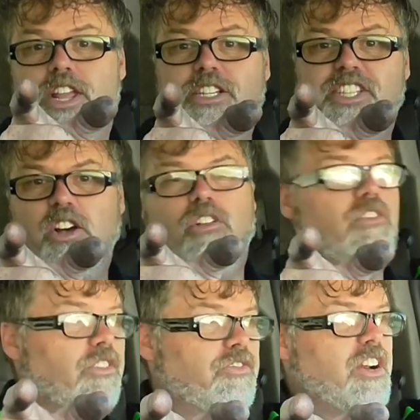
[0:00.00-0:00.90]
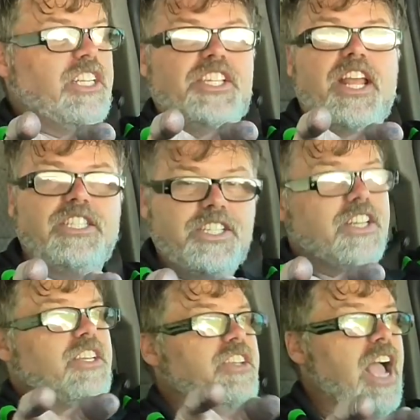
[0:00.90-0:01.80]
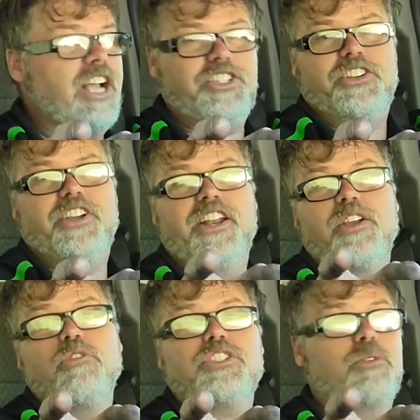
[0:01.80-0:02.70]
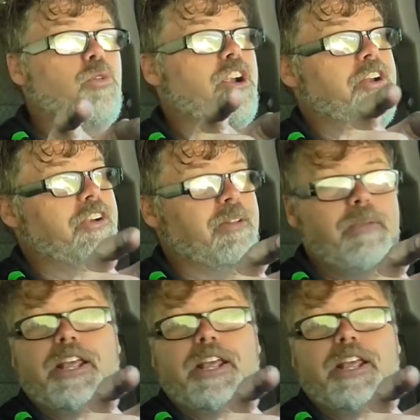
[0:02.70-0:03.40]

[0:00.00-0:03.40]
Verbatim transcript: You stay still, for freak's sakes. Actually, you're gonna go somewhere here in a